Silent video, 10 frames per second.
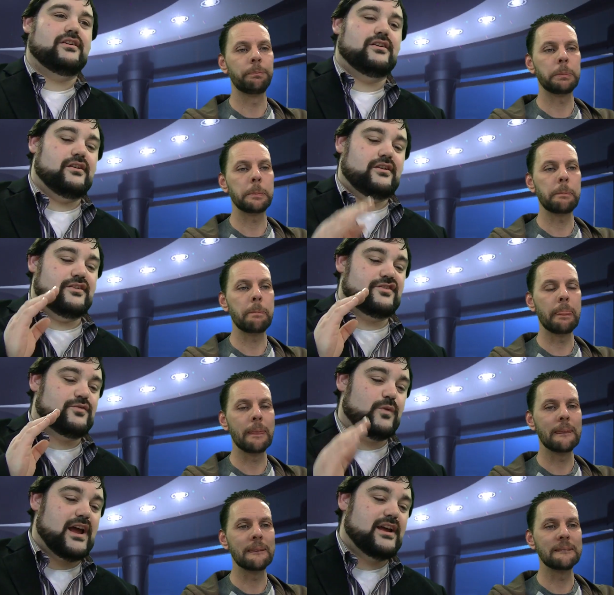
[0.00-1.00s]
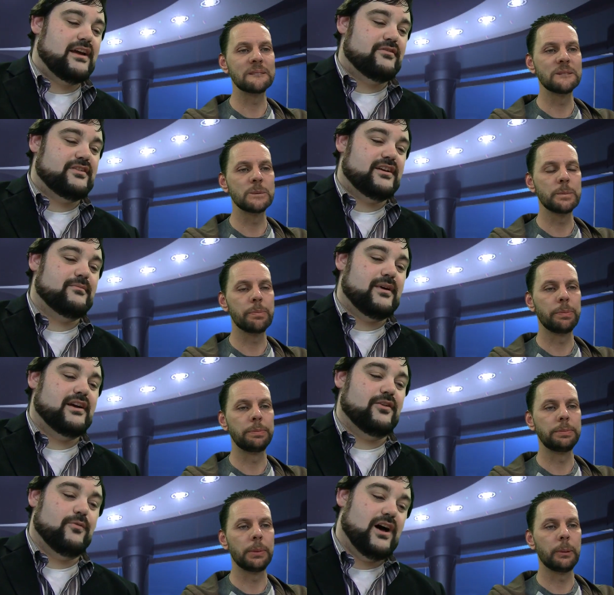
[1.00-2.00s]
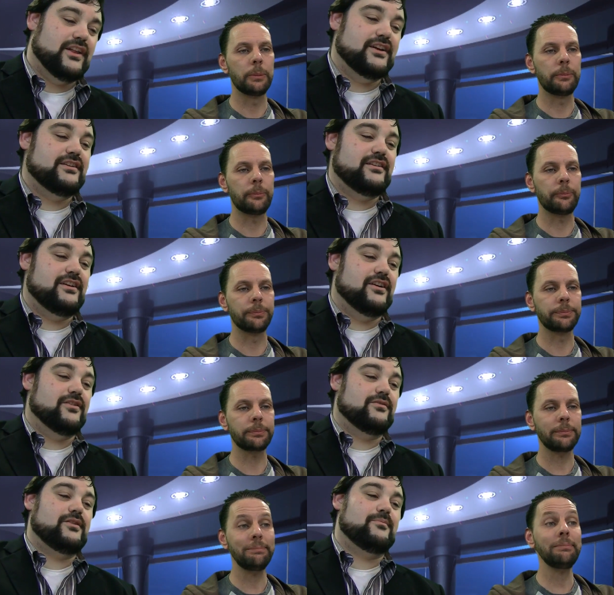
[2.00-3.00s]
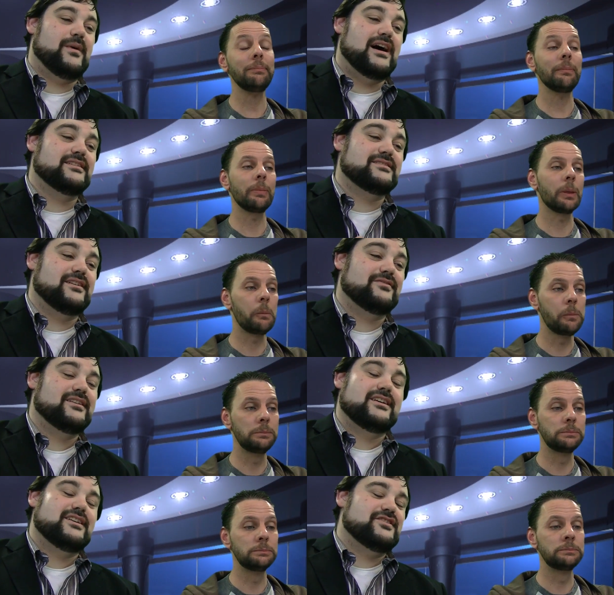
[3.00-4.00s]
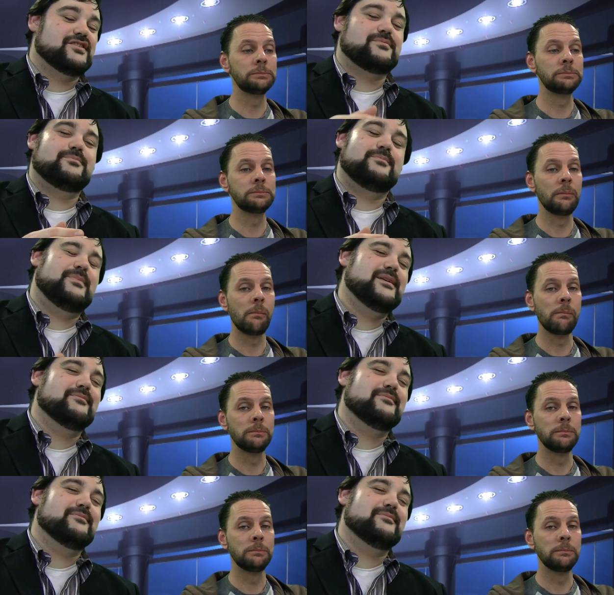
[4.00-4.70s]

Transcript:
Speaker 1: you you sway everything by your wallet. You know, you buy stuff. Just be